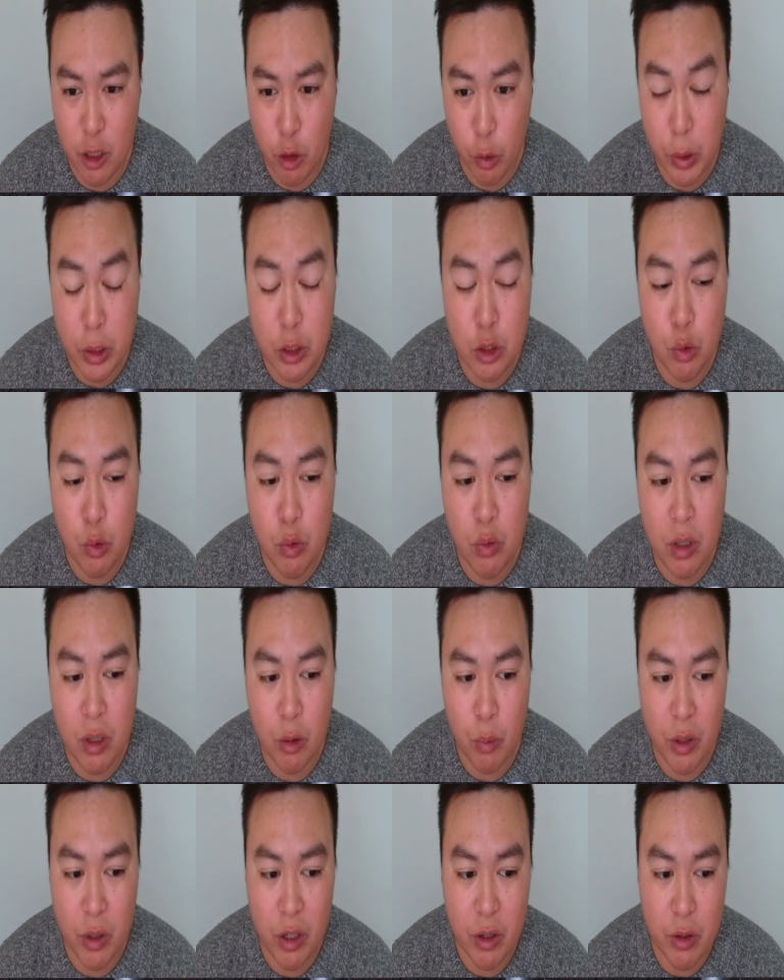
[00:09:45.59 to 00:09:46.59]
32
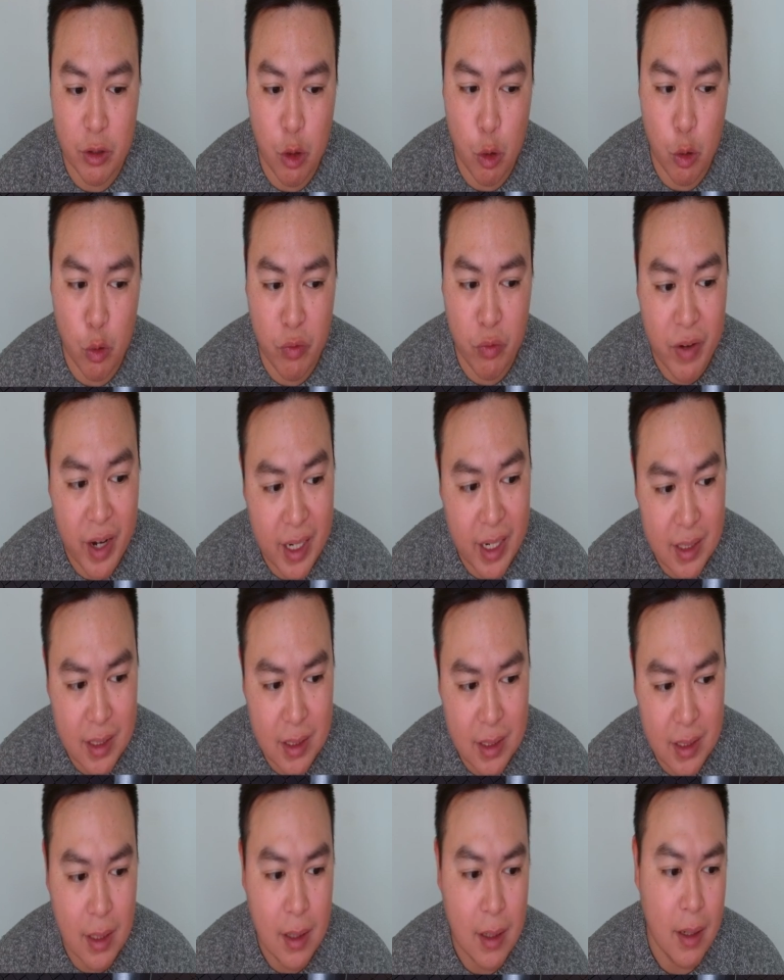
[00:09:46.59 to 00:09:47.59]
career total
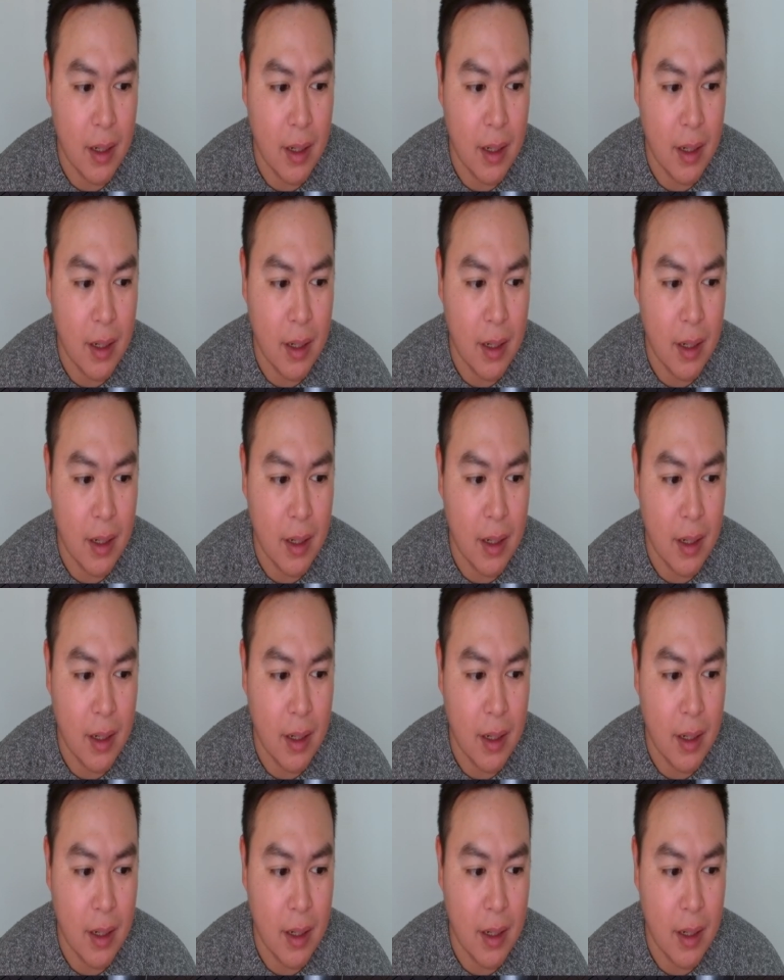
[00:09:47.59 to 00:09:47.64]
fights